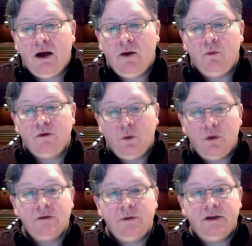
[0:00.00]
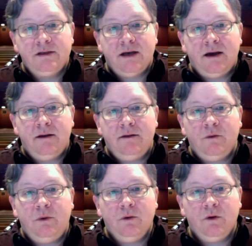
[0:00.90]
so once we decided that
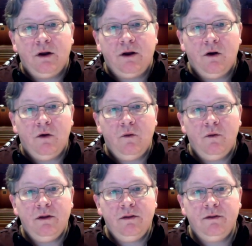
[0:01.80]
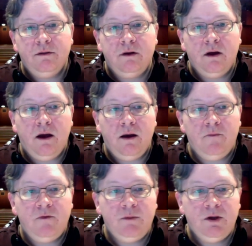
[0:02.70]
we were going to go with
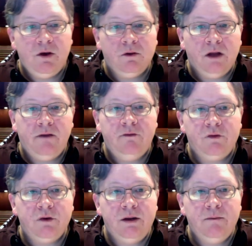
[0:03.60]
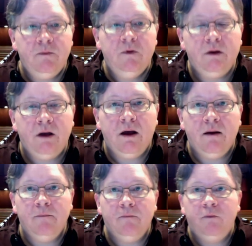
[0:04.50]
Vimeo live stream,
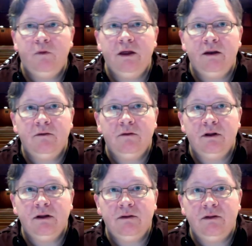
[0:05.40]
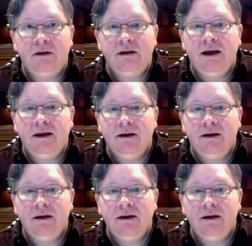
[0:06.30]
then the tech